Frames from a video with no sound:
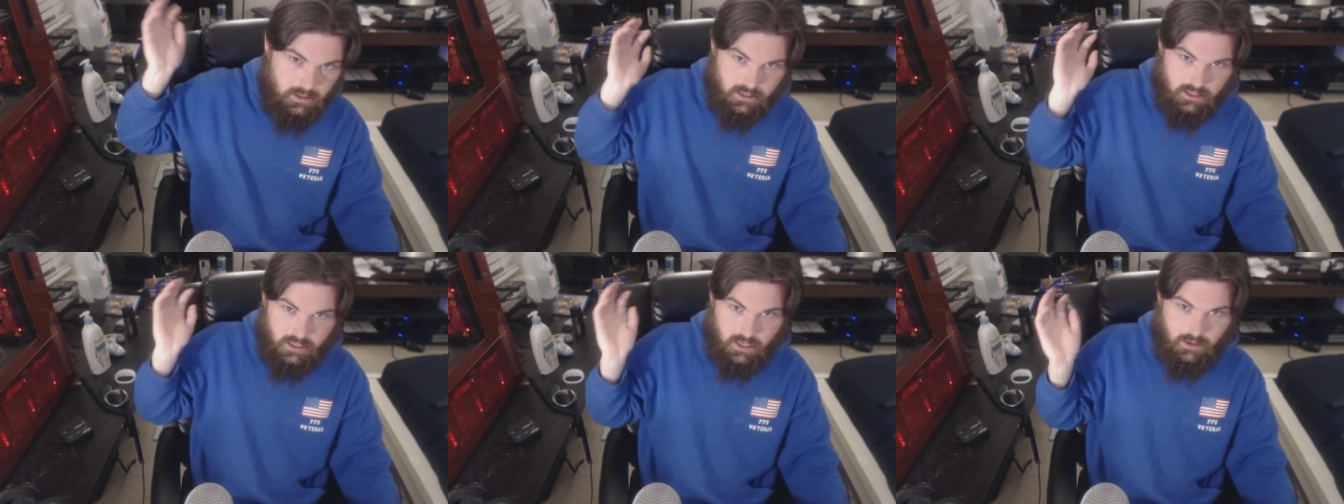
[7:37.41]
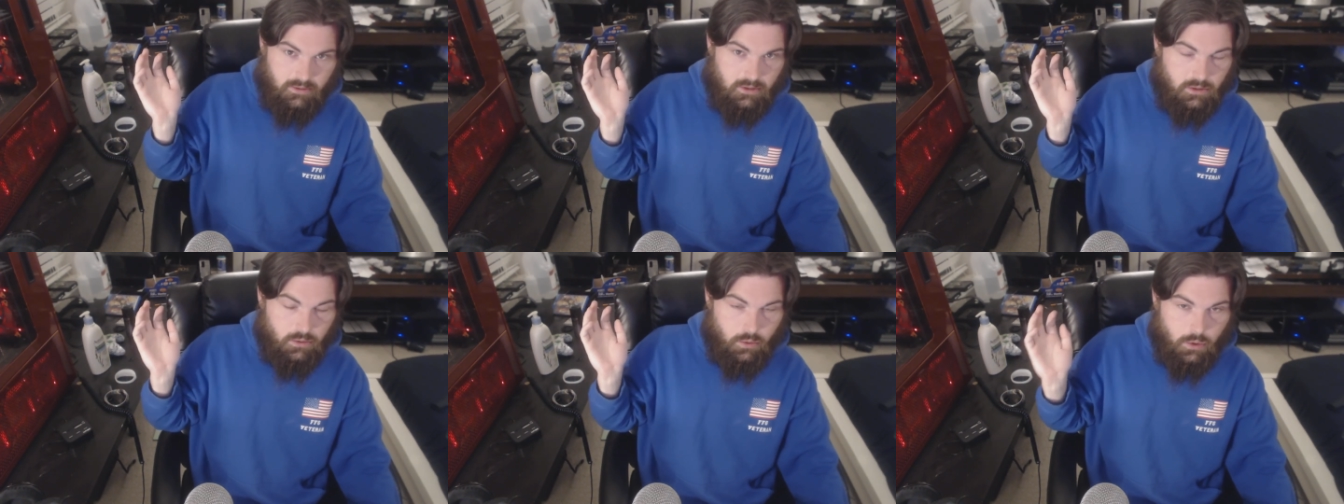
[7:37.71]

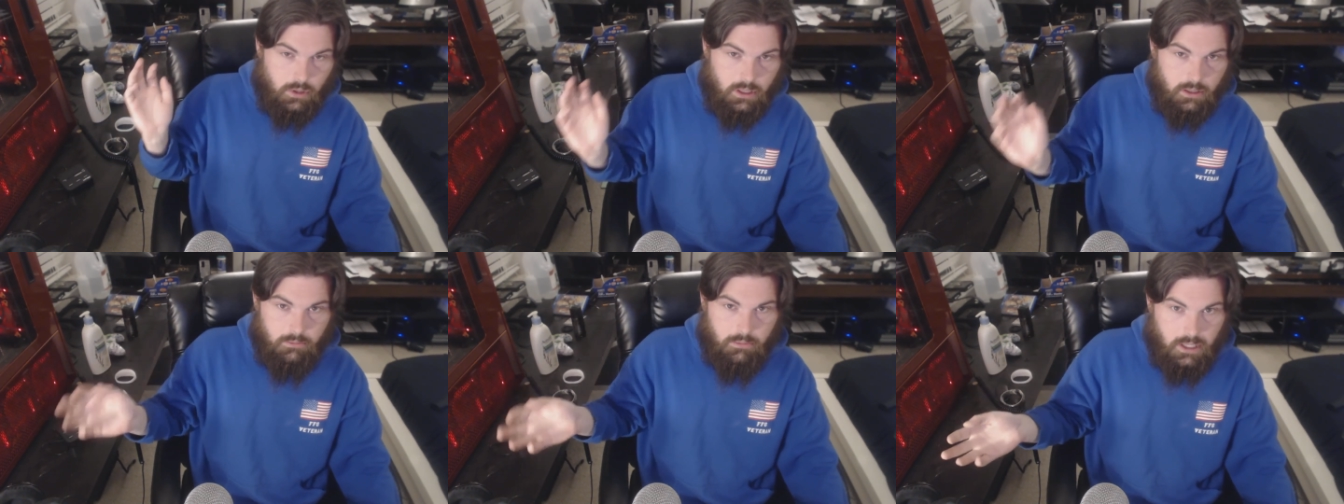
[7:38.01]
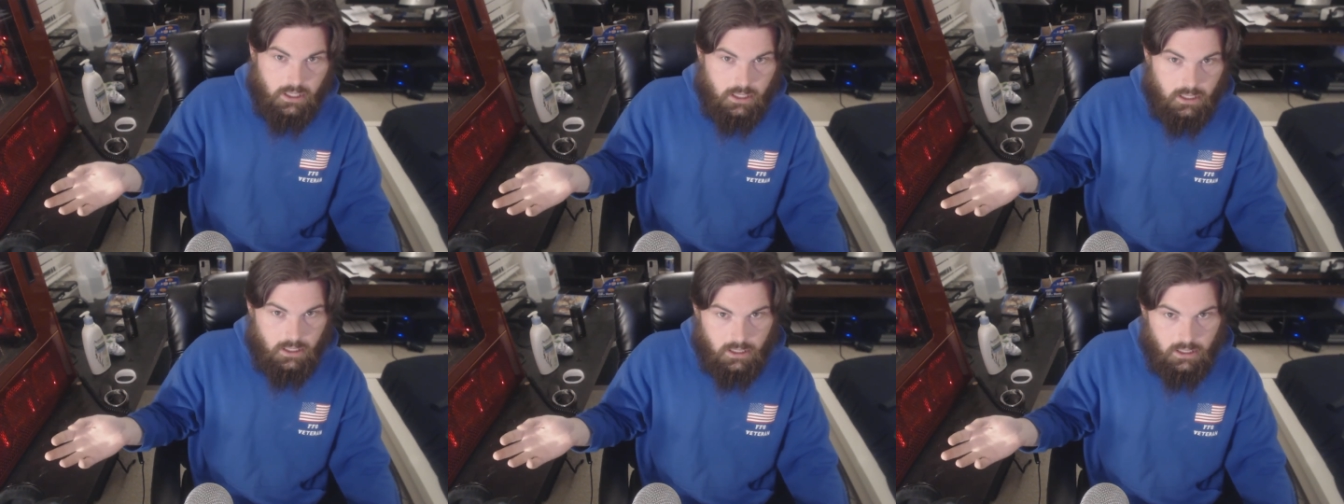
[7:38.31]

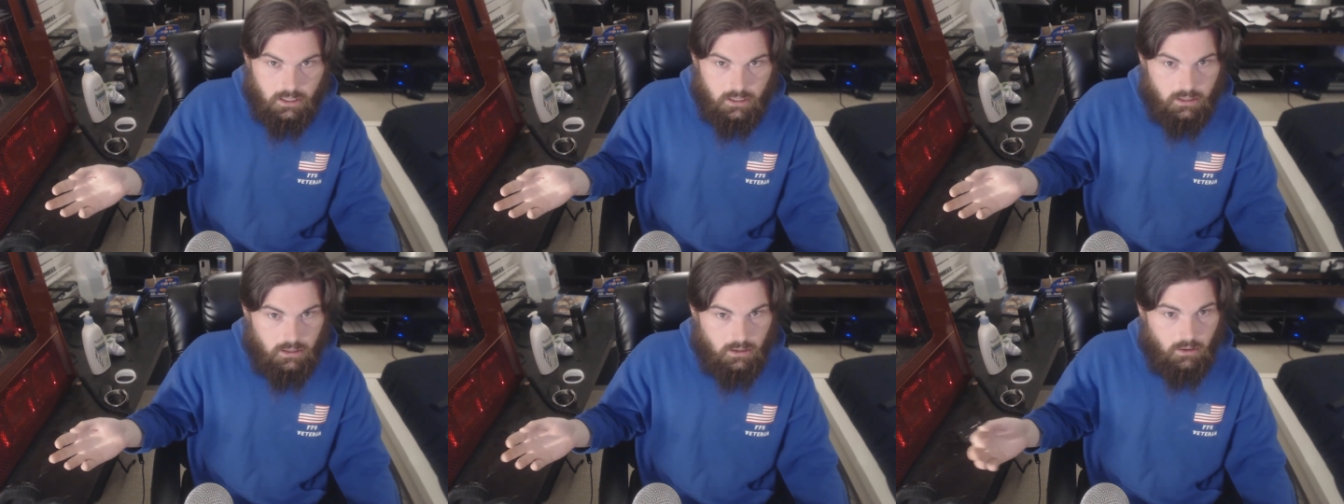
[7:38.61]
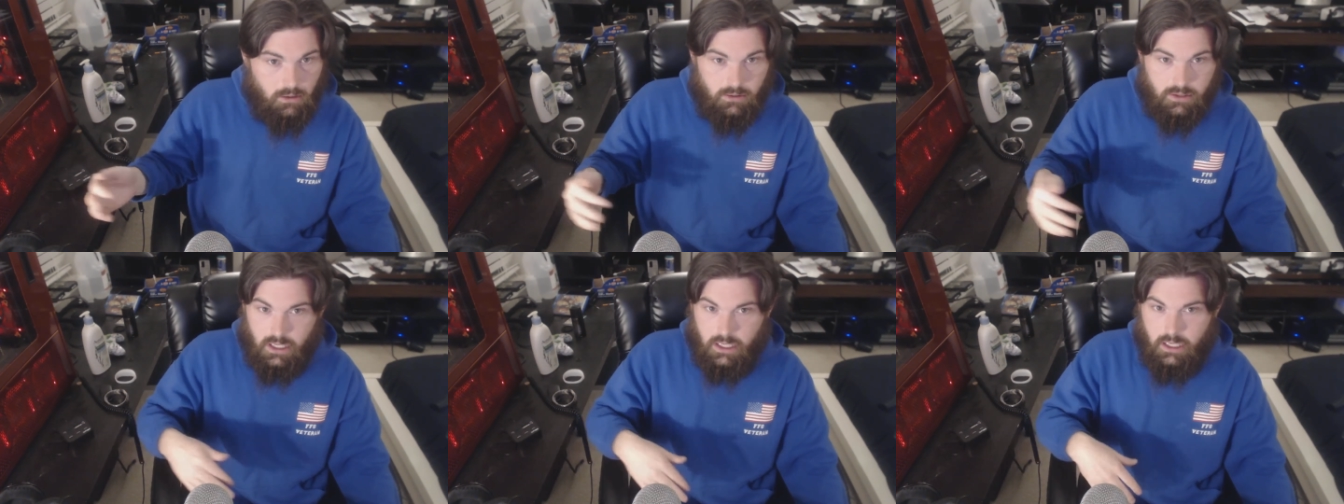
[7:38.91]
720p
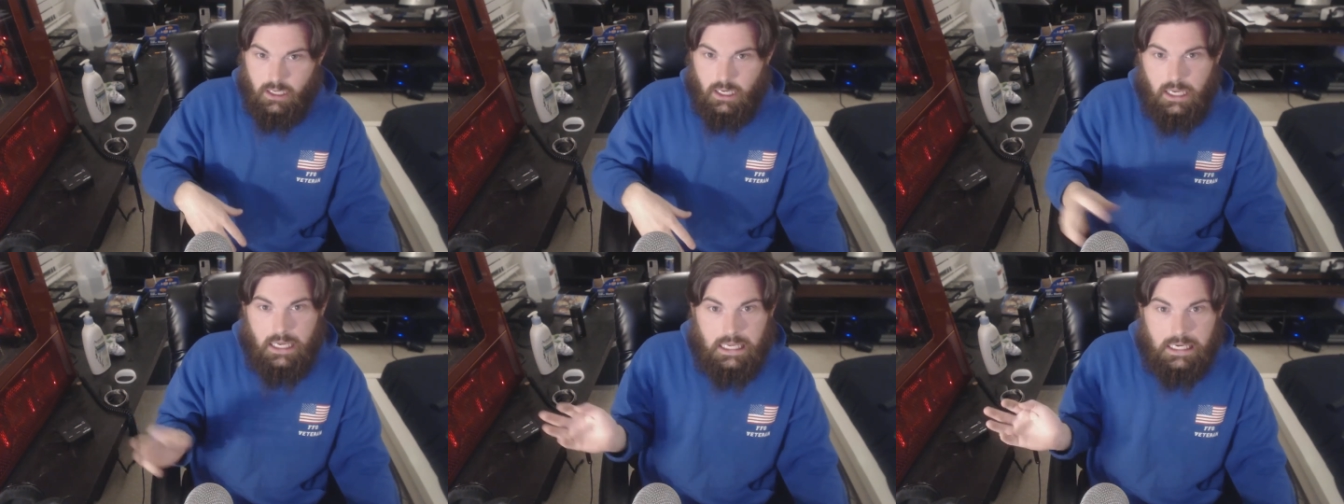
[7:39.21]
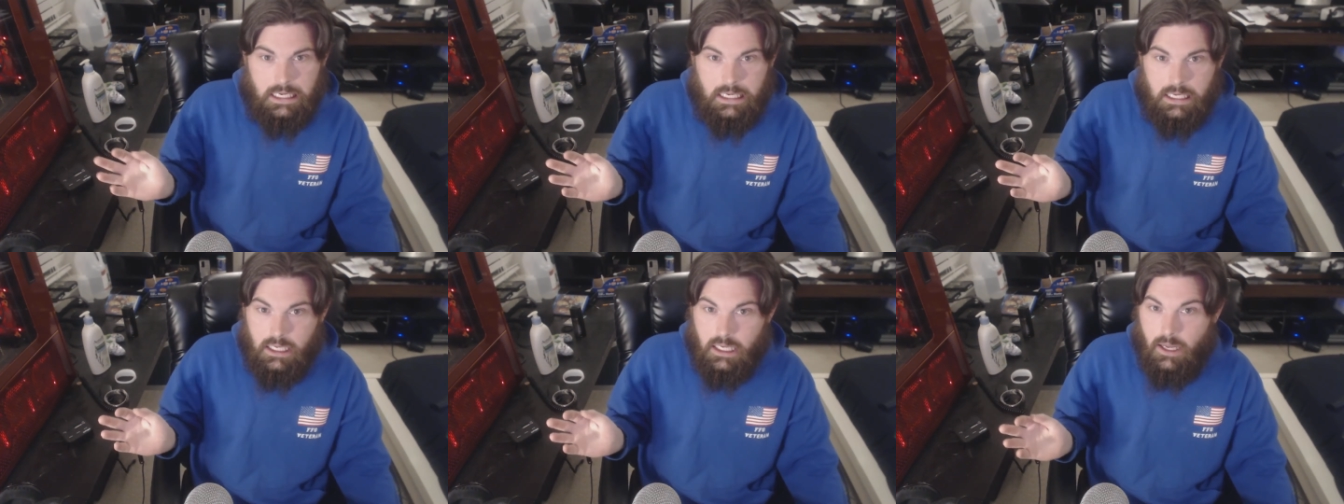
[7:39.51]
or
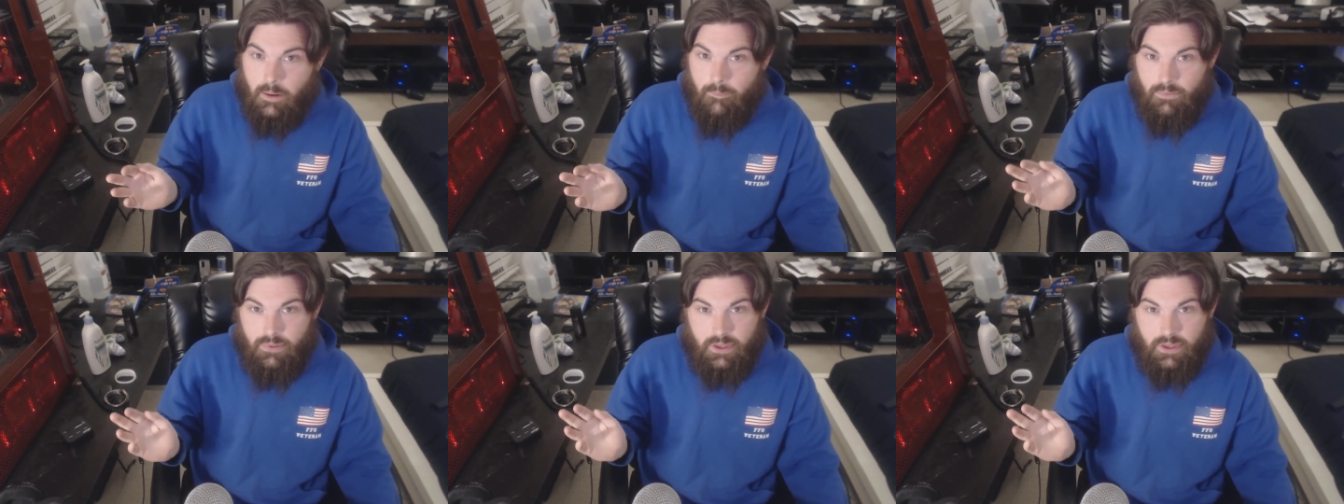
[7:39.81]
1080